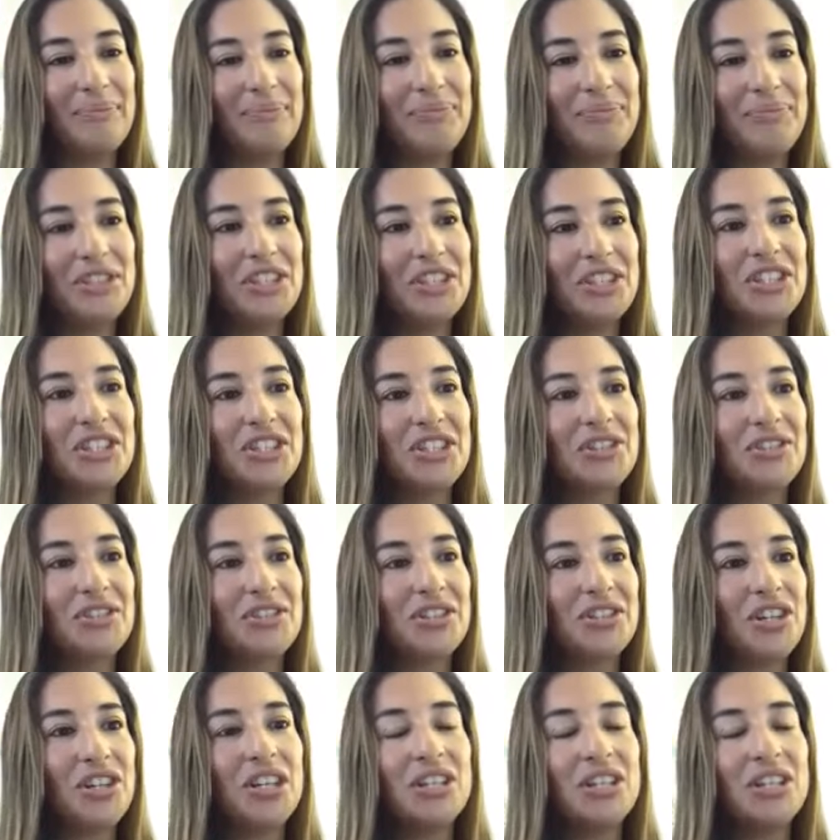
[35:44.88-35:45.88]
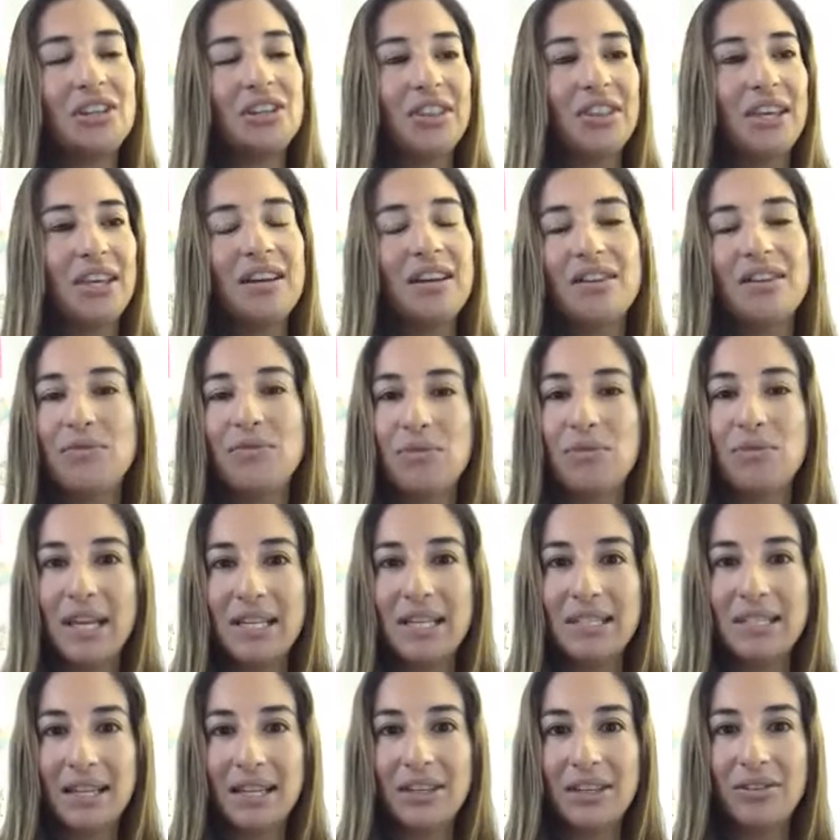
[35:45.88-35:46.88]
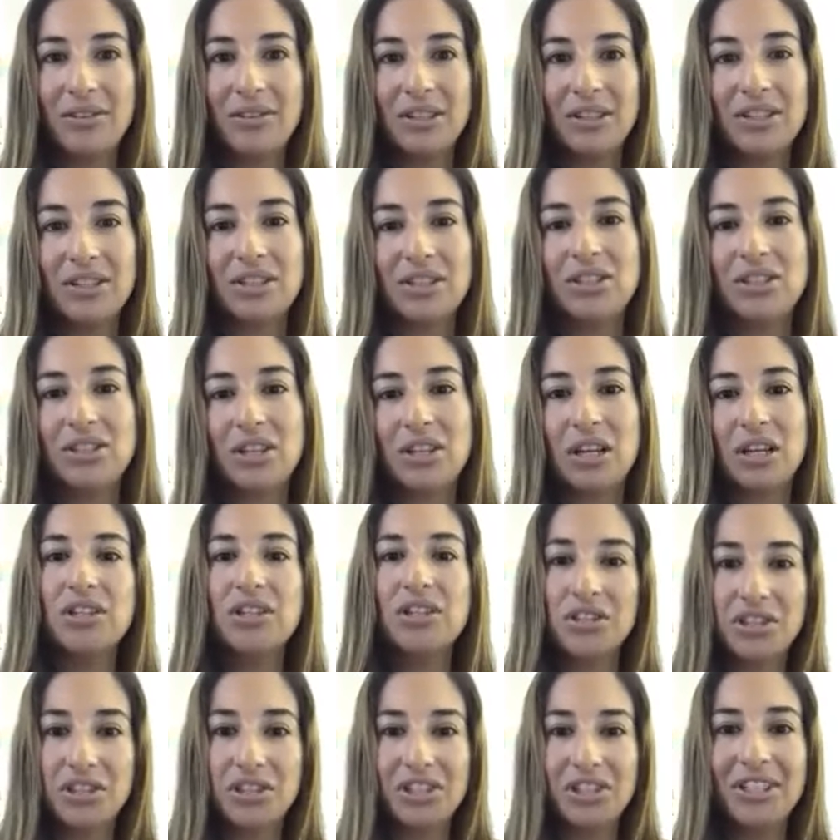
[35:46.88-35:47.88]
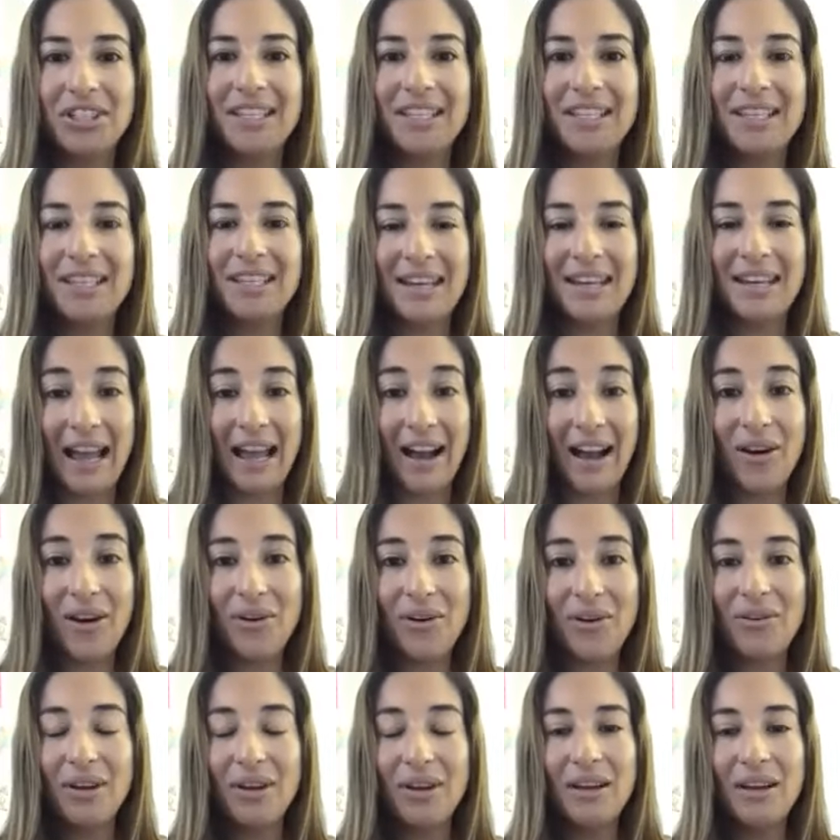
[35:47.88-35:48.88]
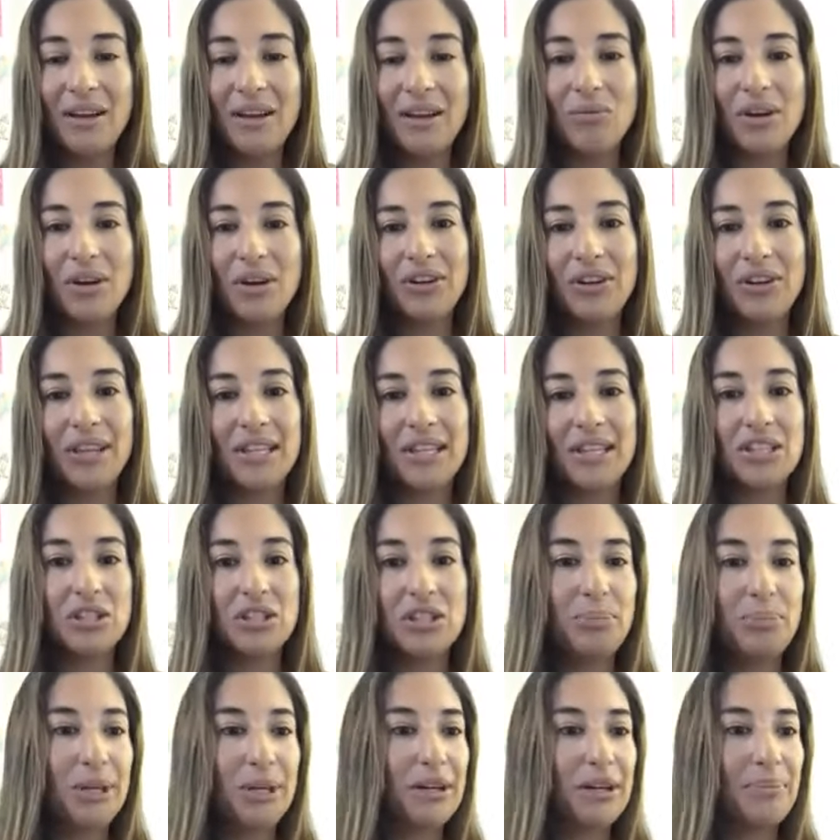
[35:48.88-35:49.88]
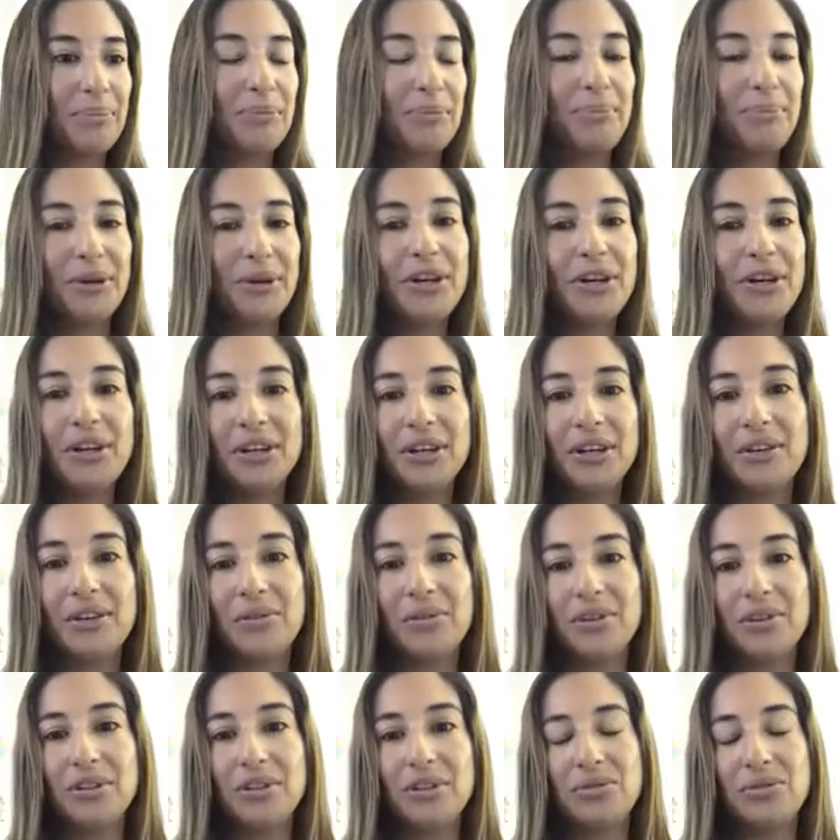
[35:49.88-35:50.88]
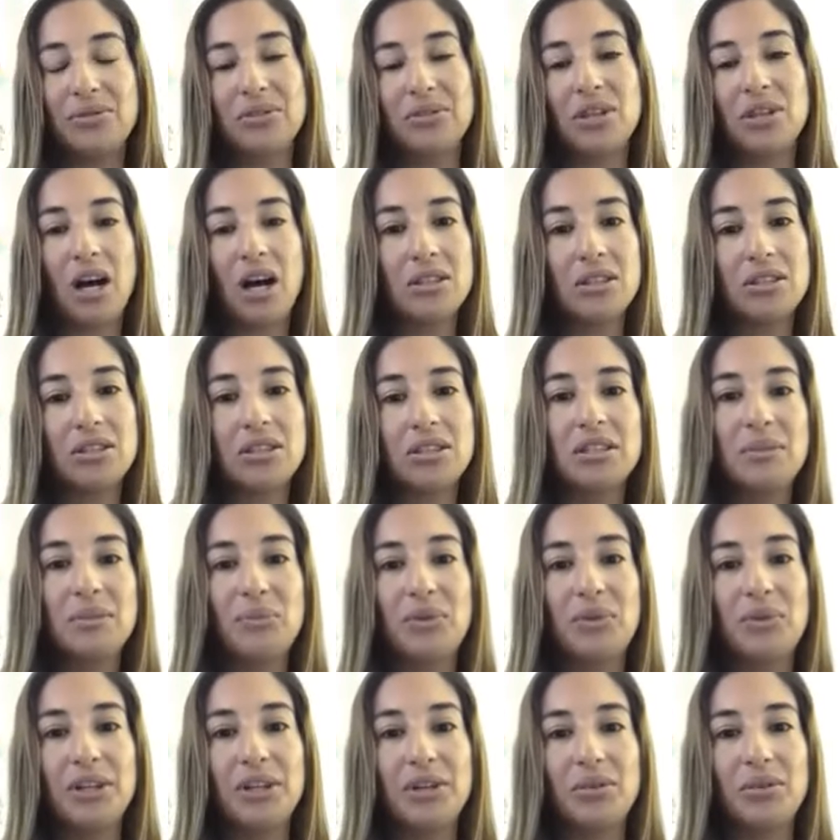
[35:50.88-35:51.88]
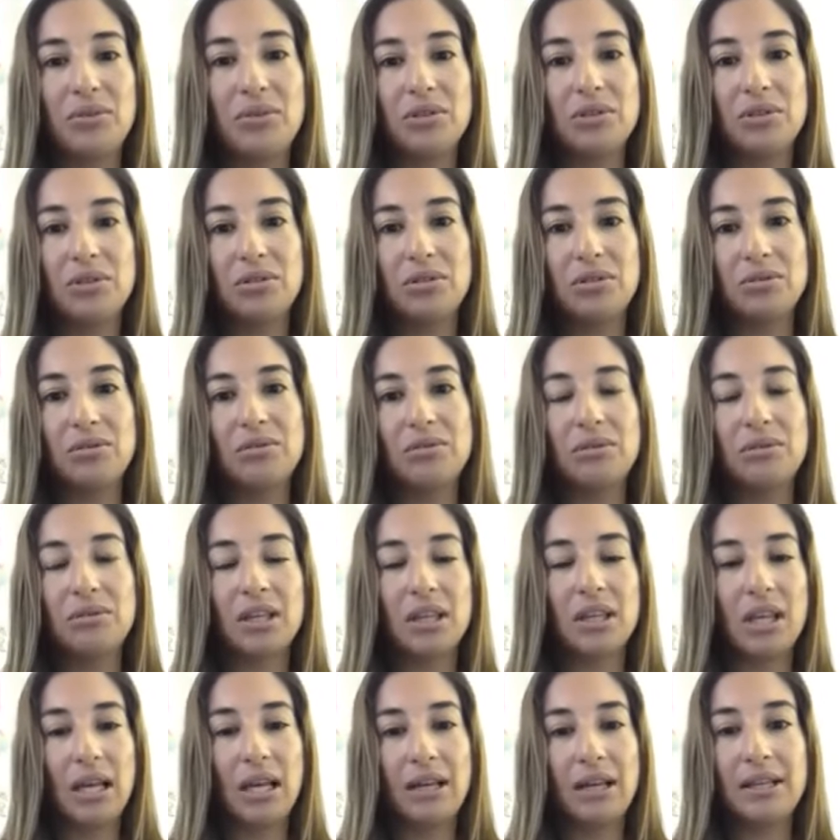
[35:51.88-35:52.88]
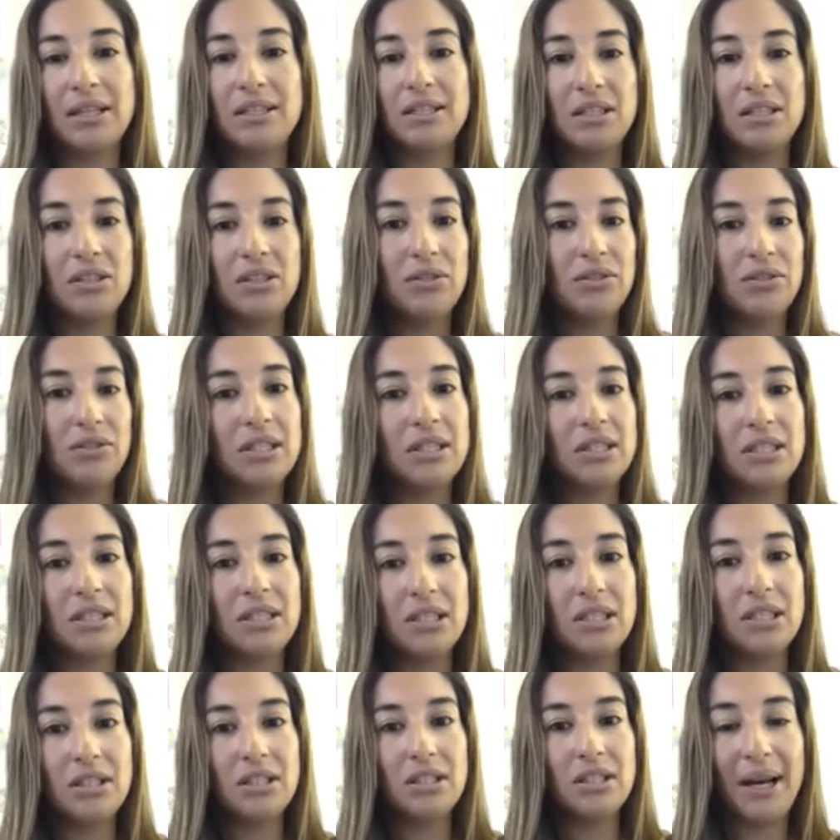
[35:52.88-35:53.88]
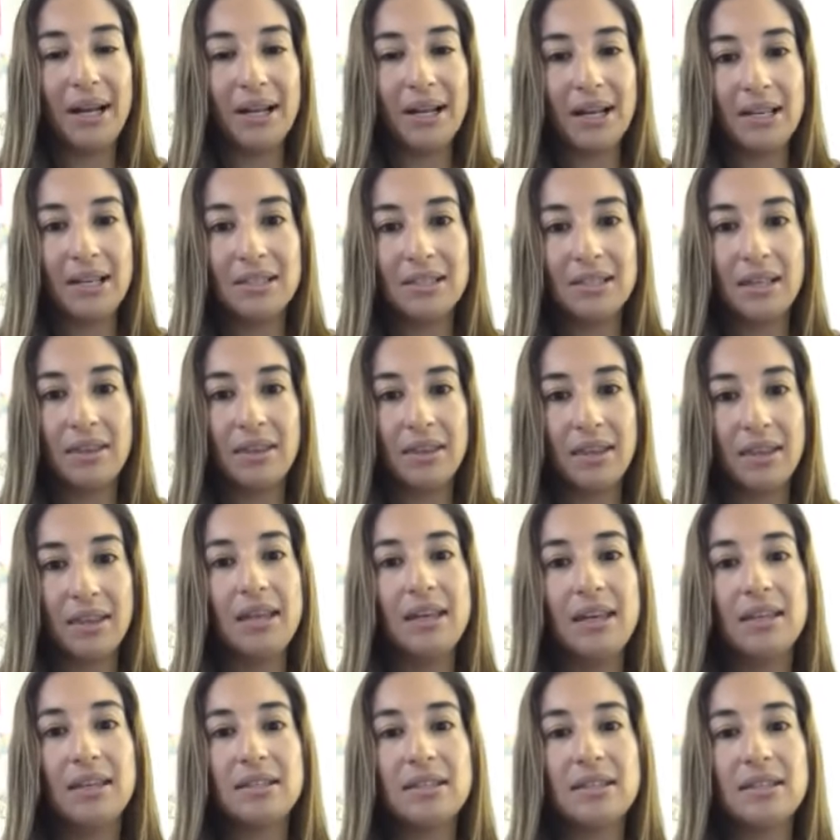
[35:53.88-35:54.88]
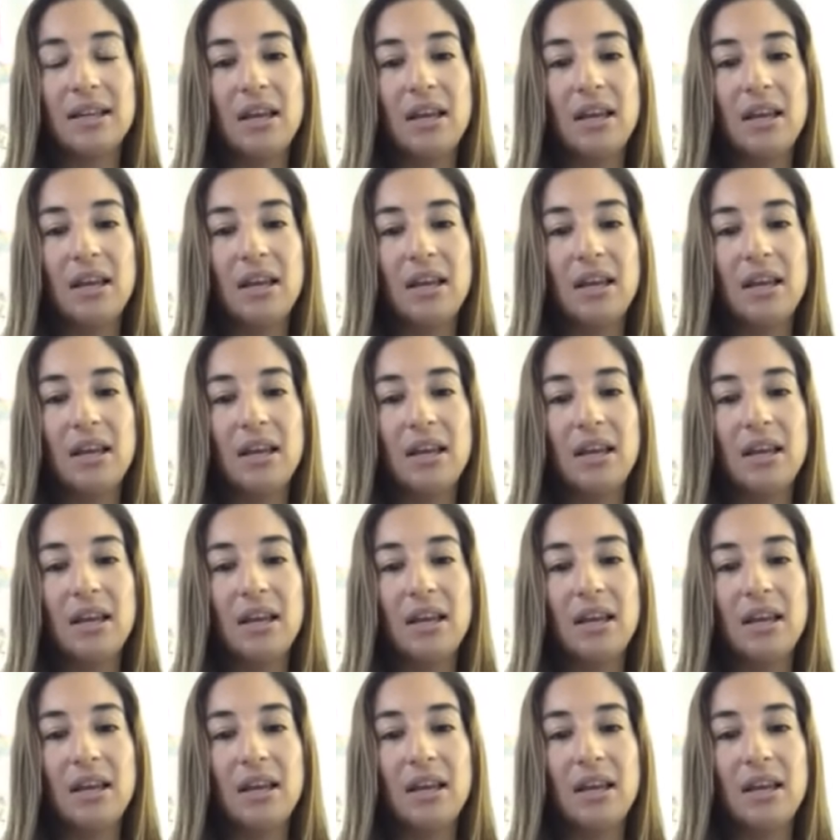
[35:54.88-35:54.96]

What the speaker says: just start to think of ways that you can start your journey now, whether that's to pick up a book or to talk to someone or to continue listening to podcasts like this.